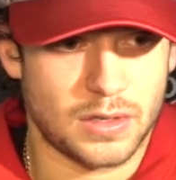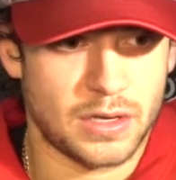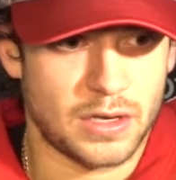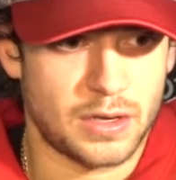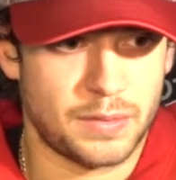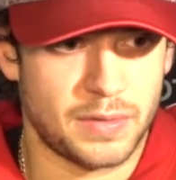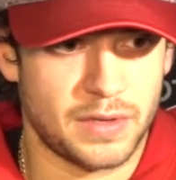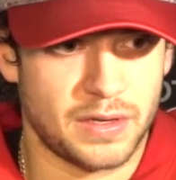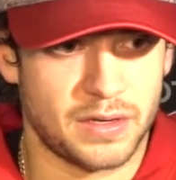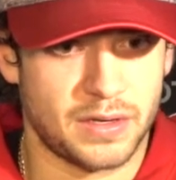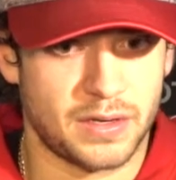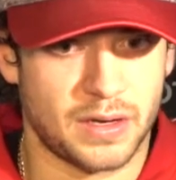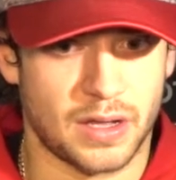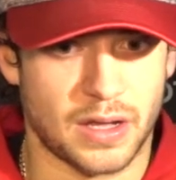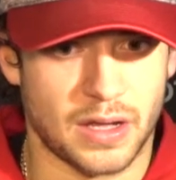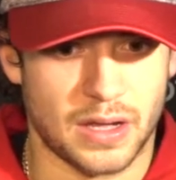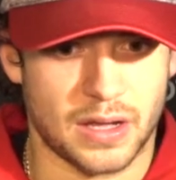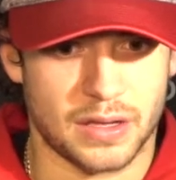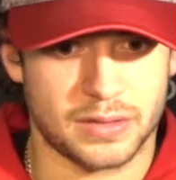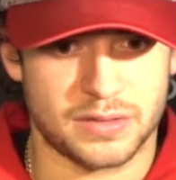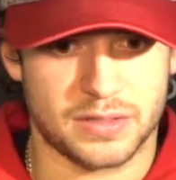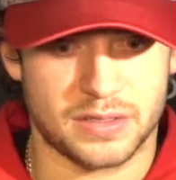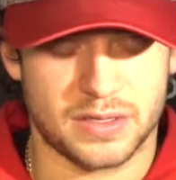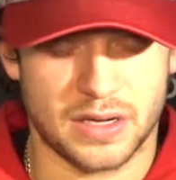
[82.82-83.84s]
Yeah, I mean,
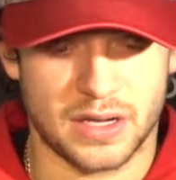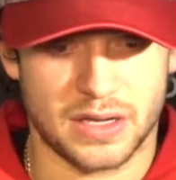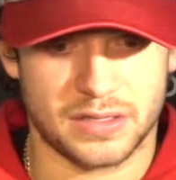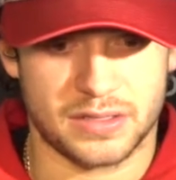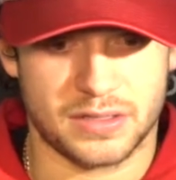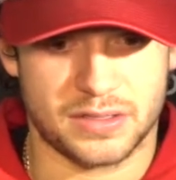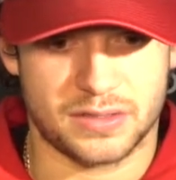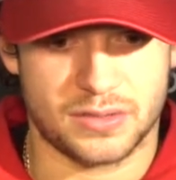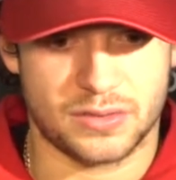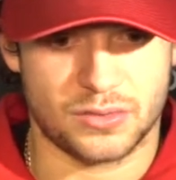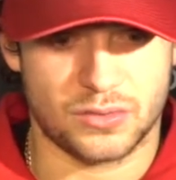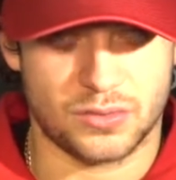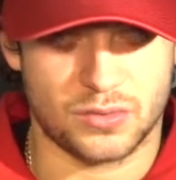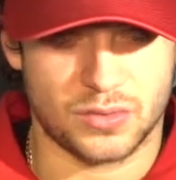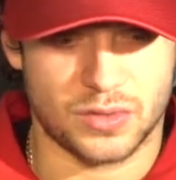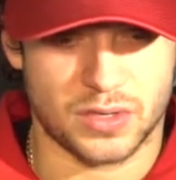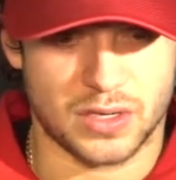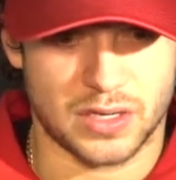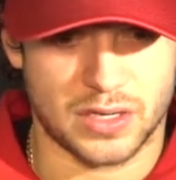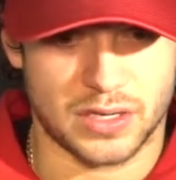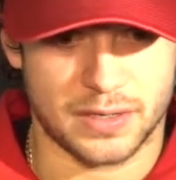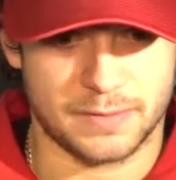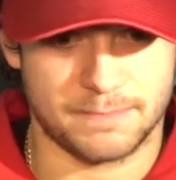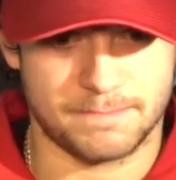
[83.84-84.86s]
it's nice
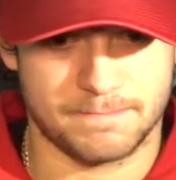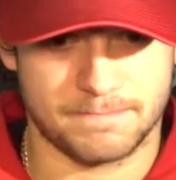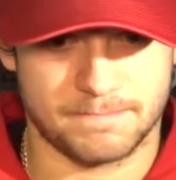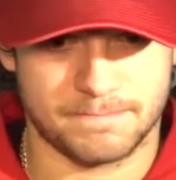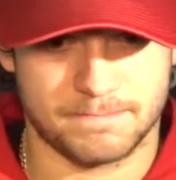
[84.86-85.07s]
to